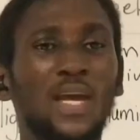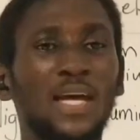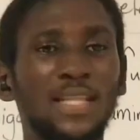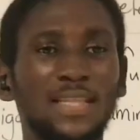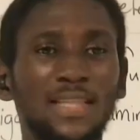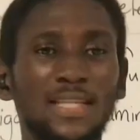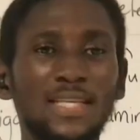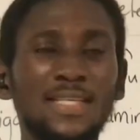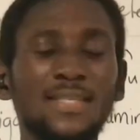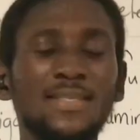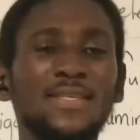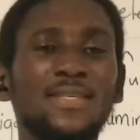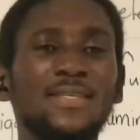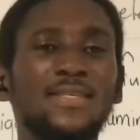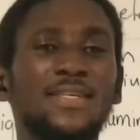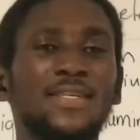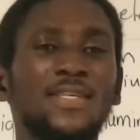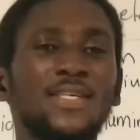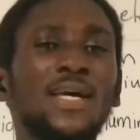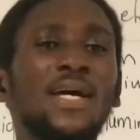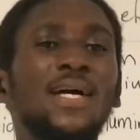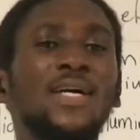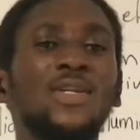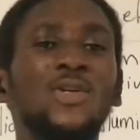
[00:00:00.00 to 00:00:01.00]
This is a
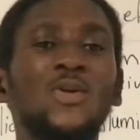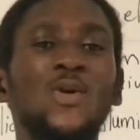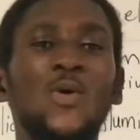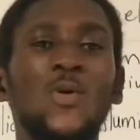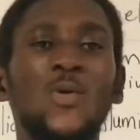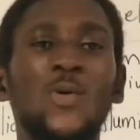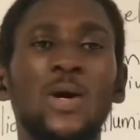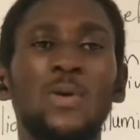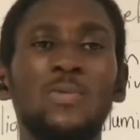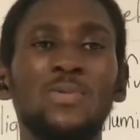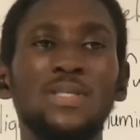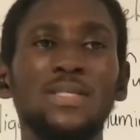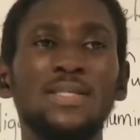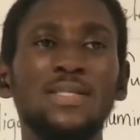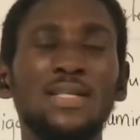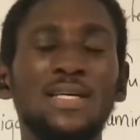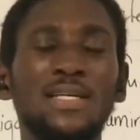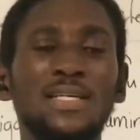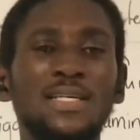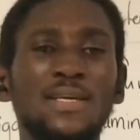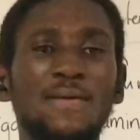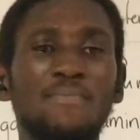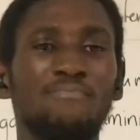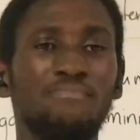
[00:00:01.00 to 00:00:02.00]
channel where we
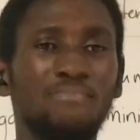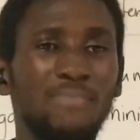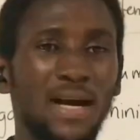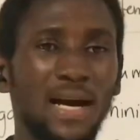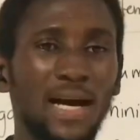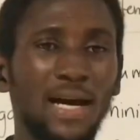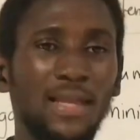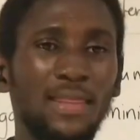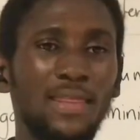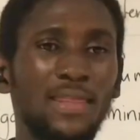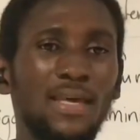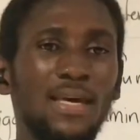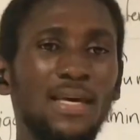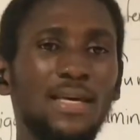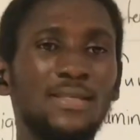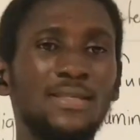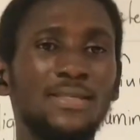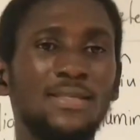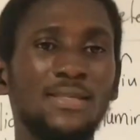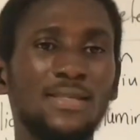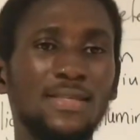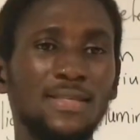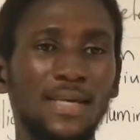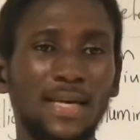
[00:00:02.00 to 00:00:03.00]
study math and
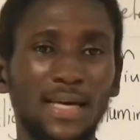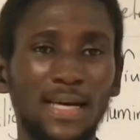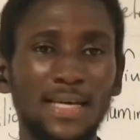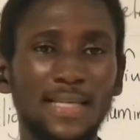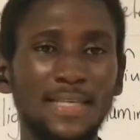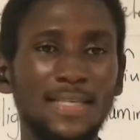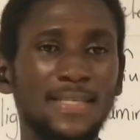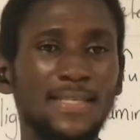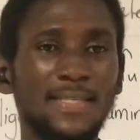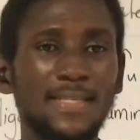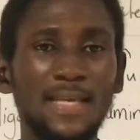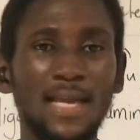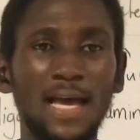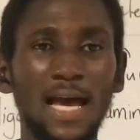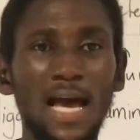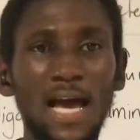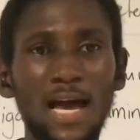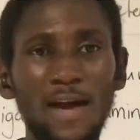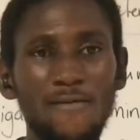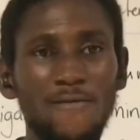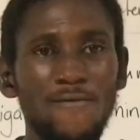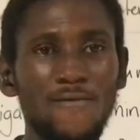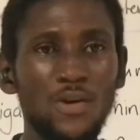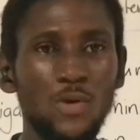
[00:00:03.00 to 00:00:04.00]
science
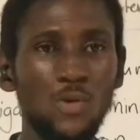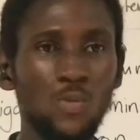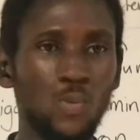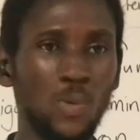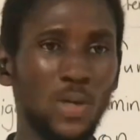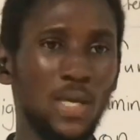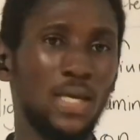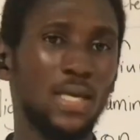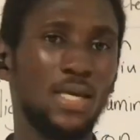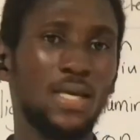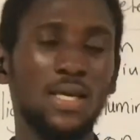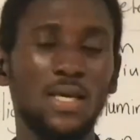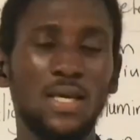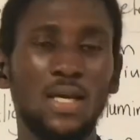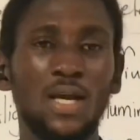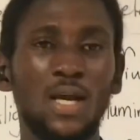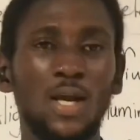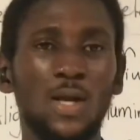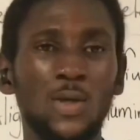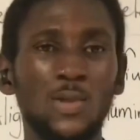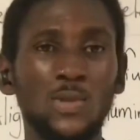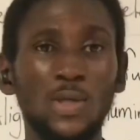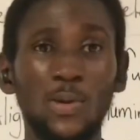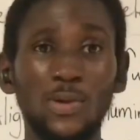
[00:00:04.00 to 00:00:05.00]
every week.
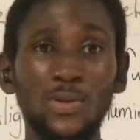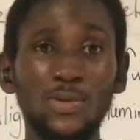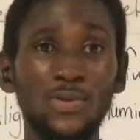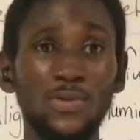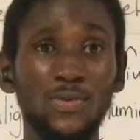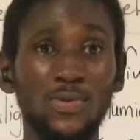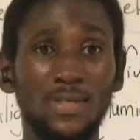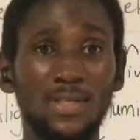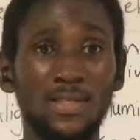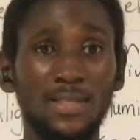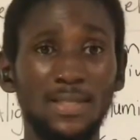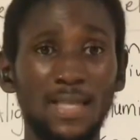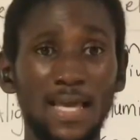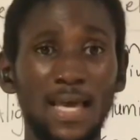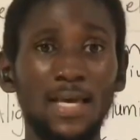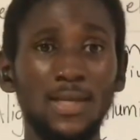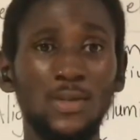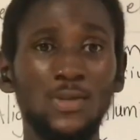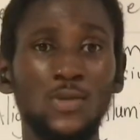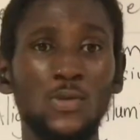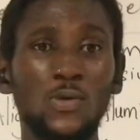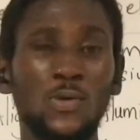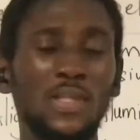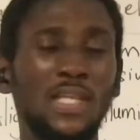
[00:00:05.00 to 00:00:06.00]
So I want you to stay
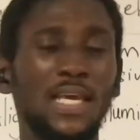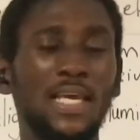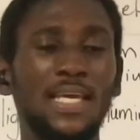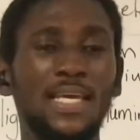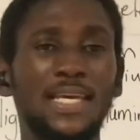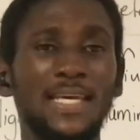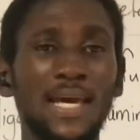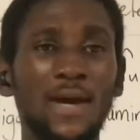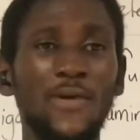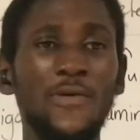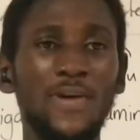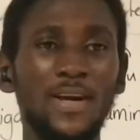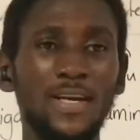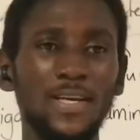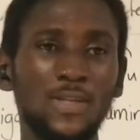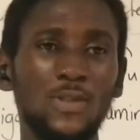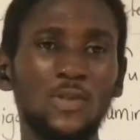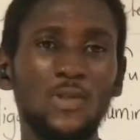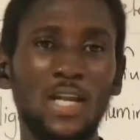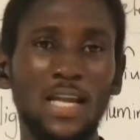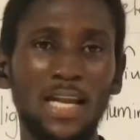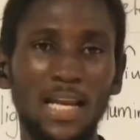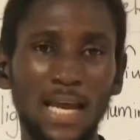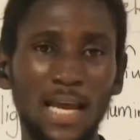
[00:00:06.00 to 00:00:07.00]
tuned and get ready
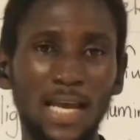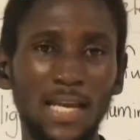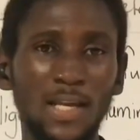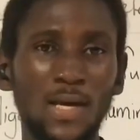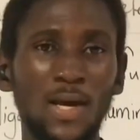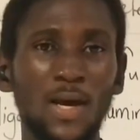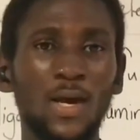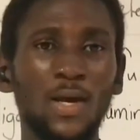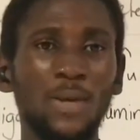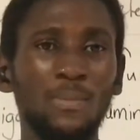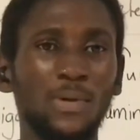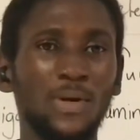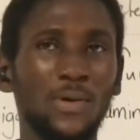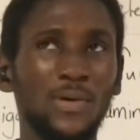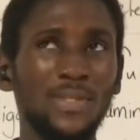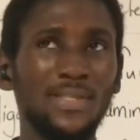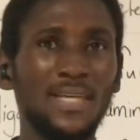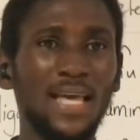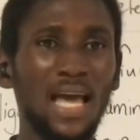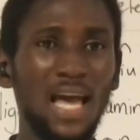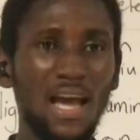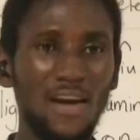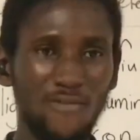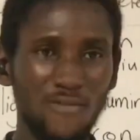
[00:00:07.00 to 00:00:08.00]
to learn,
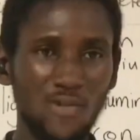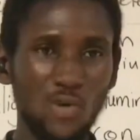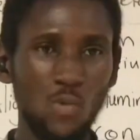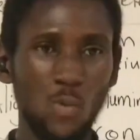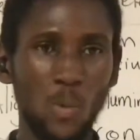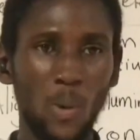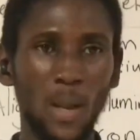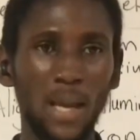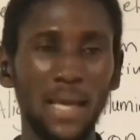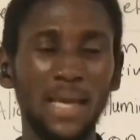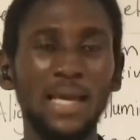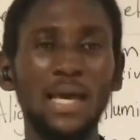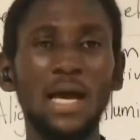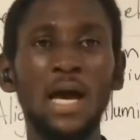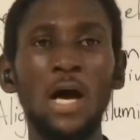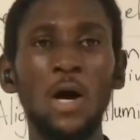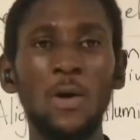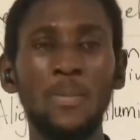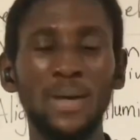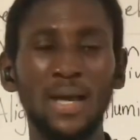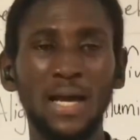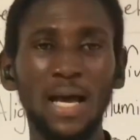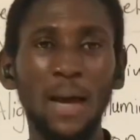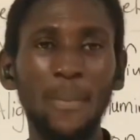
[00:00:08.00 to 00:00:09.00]
because every week
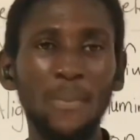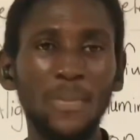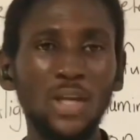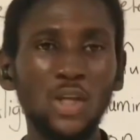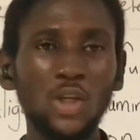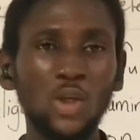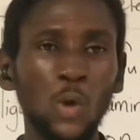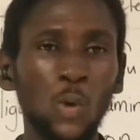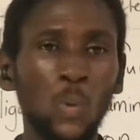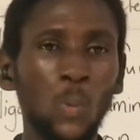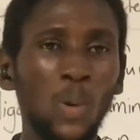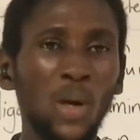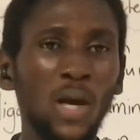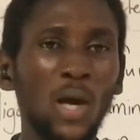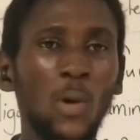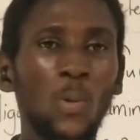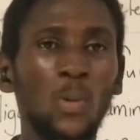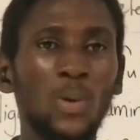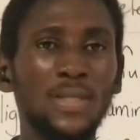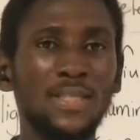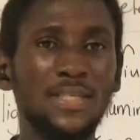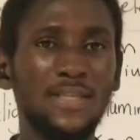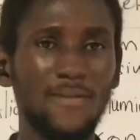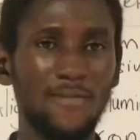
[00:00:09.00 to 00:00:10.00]
I'll be coming your way
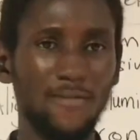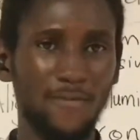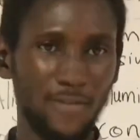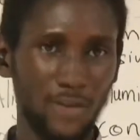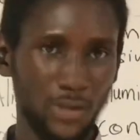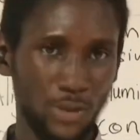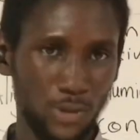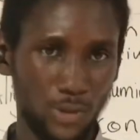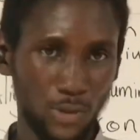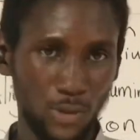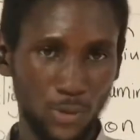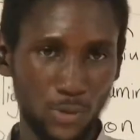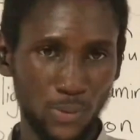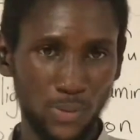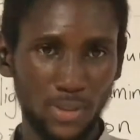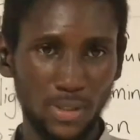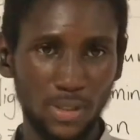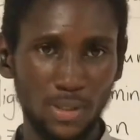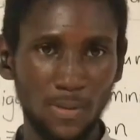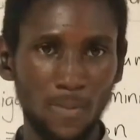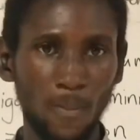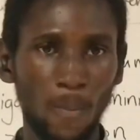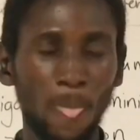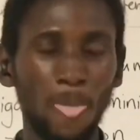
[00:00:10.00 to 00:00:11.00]
with
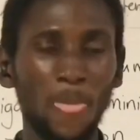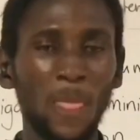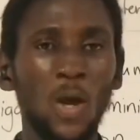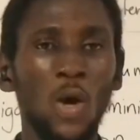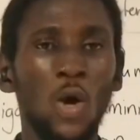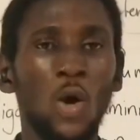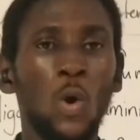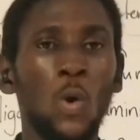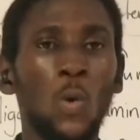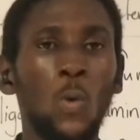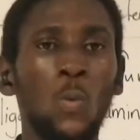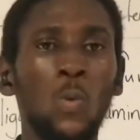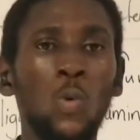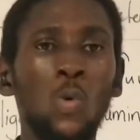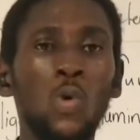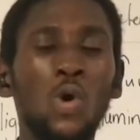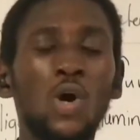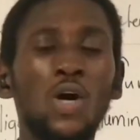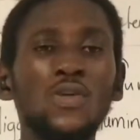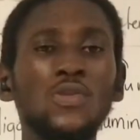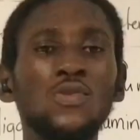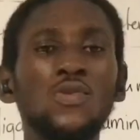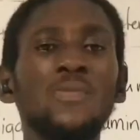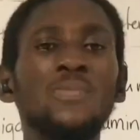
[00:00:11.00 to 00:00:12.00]
videos. We'll
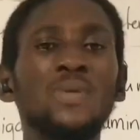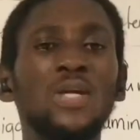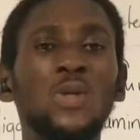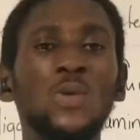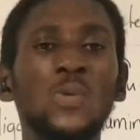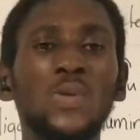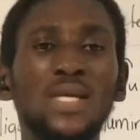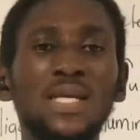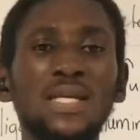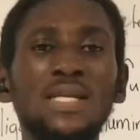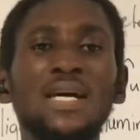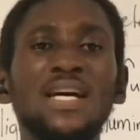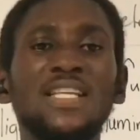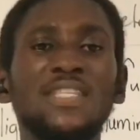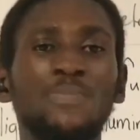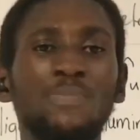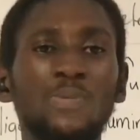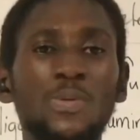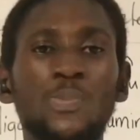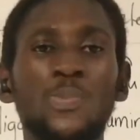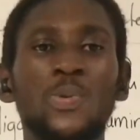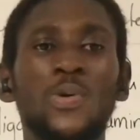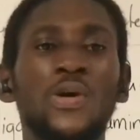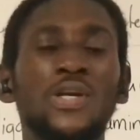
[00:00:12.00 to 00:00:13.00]
also be looking at
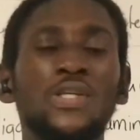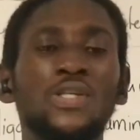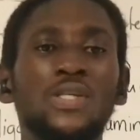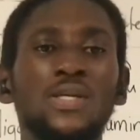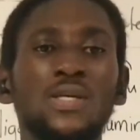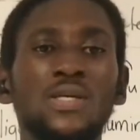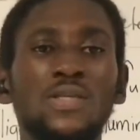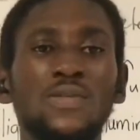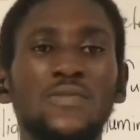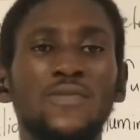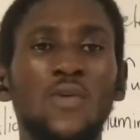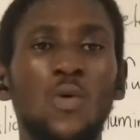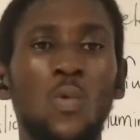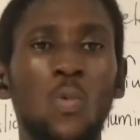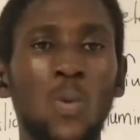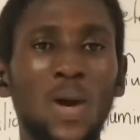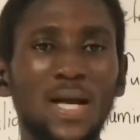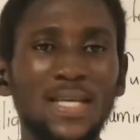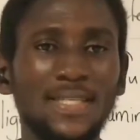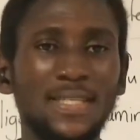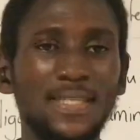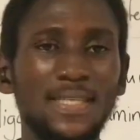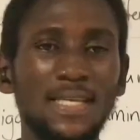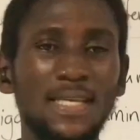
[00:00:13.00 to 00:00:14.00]
preparations for
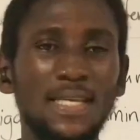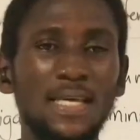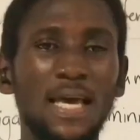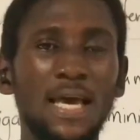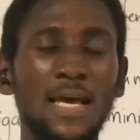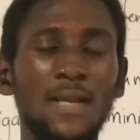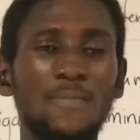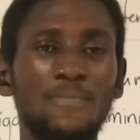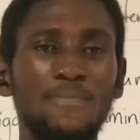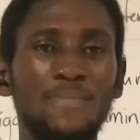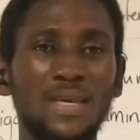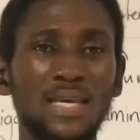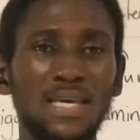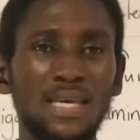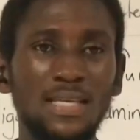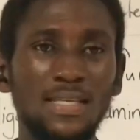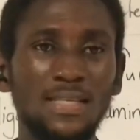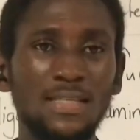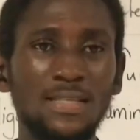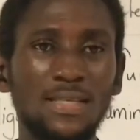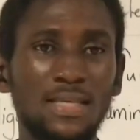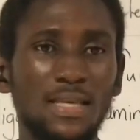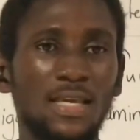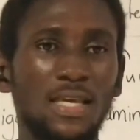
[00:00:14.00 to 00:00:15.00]
WASSCE and
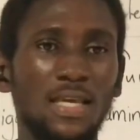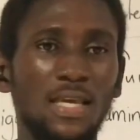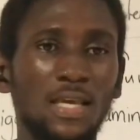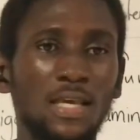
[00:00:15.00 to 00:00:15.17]
BEC.